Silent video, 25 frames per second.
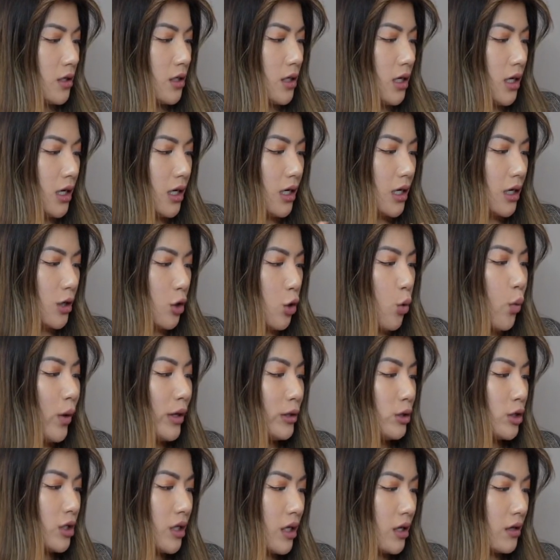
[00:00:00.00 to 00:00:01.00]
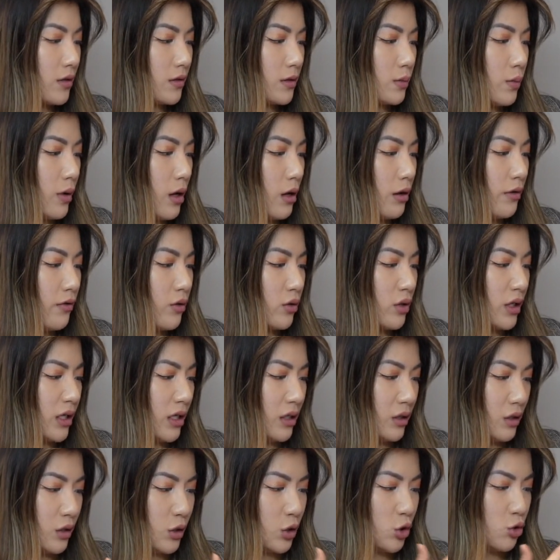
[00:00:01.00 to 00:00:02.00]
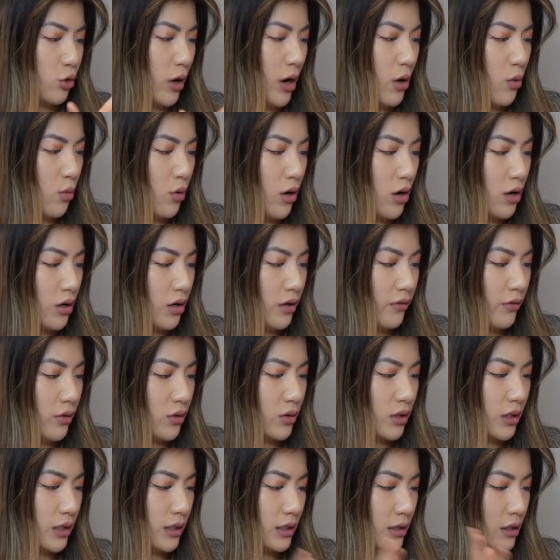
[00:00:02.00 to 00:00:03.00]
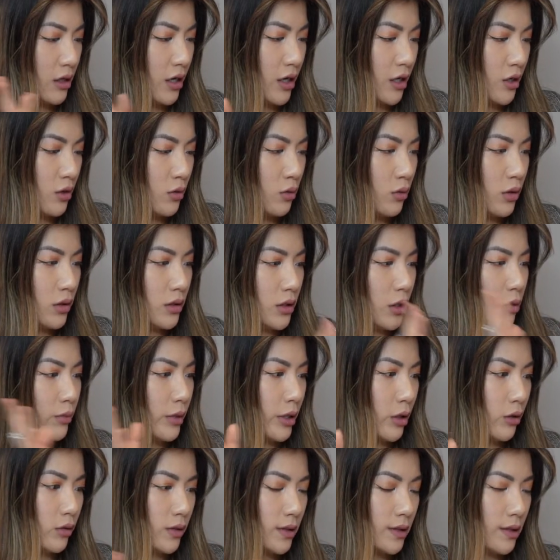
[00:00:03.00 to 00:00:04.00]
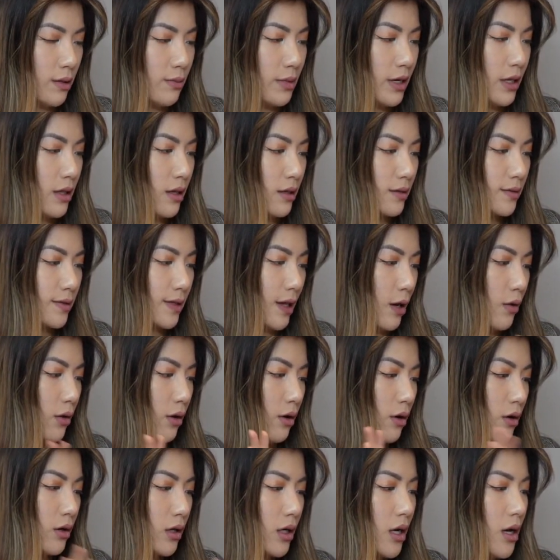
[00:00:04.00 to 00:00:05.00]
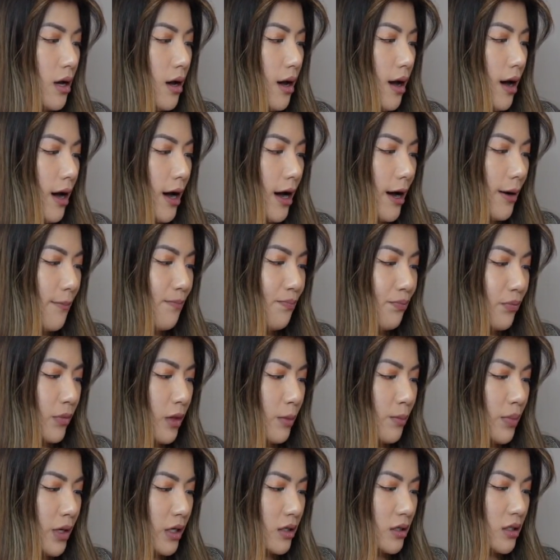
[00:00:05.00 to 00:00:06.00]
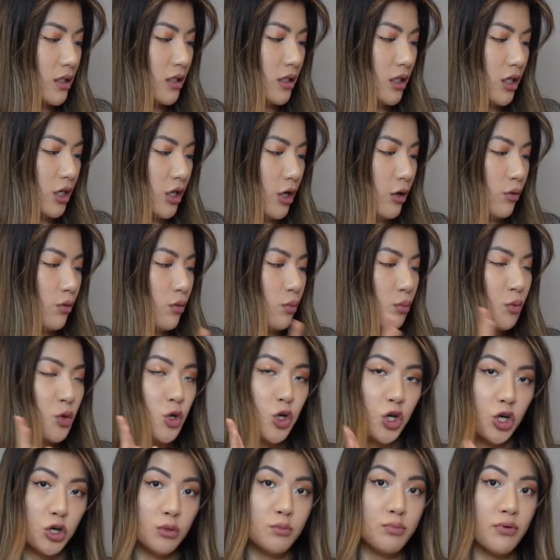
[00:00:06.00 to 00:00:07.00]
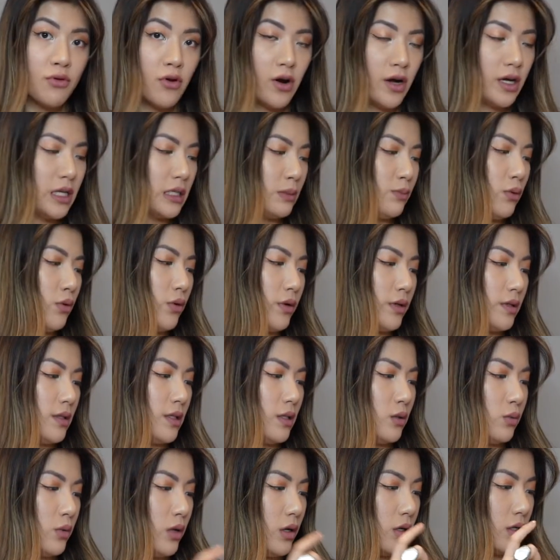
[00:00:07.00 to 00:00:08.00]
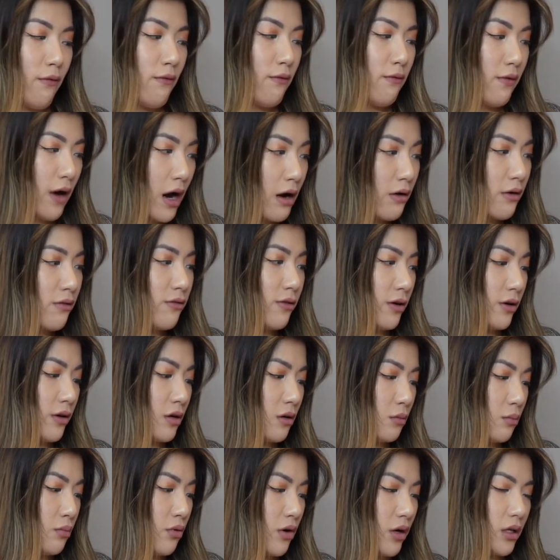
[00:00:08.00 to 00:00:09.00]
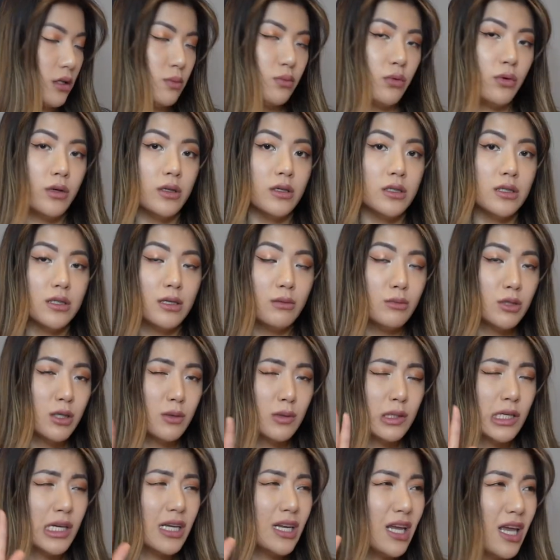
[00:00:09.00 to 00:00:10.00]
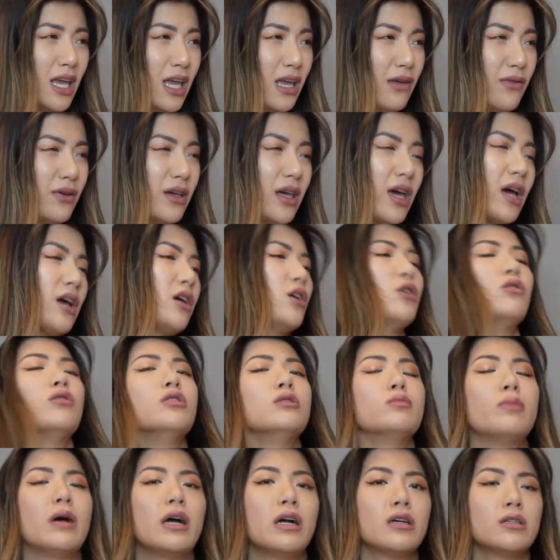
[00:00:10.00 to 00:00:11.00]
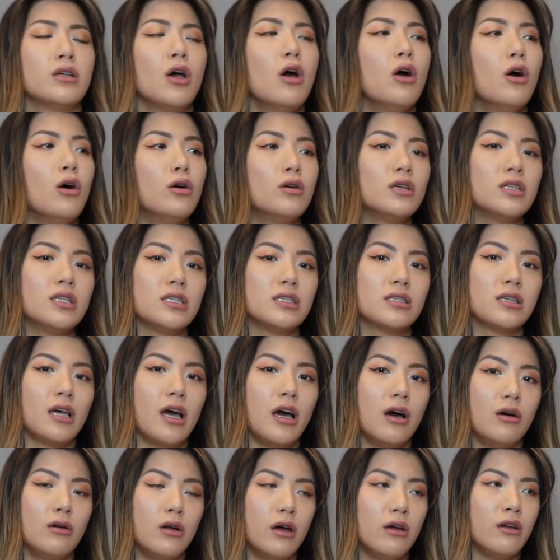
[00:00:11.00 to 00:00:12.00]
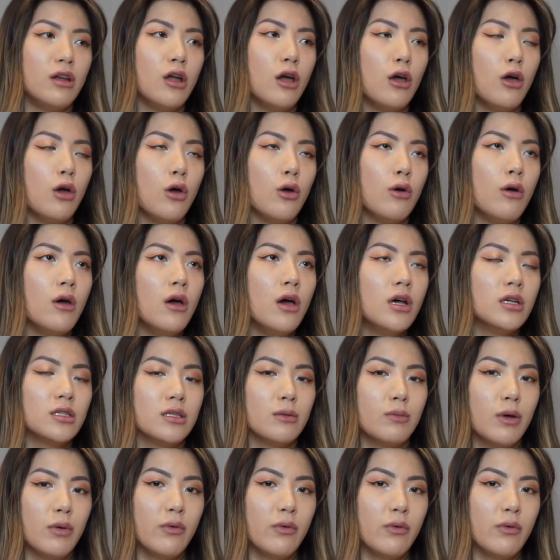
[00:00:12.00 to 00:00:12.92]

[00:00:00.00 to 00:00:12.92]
uh, quilting as well. You've got like this straight one, you've got these diagonal ones. Oh my god, so many things going on. Um, but you know, good price points as well. Very, very good price points. Sometimes you could even get Gucci bags on a discount. I know some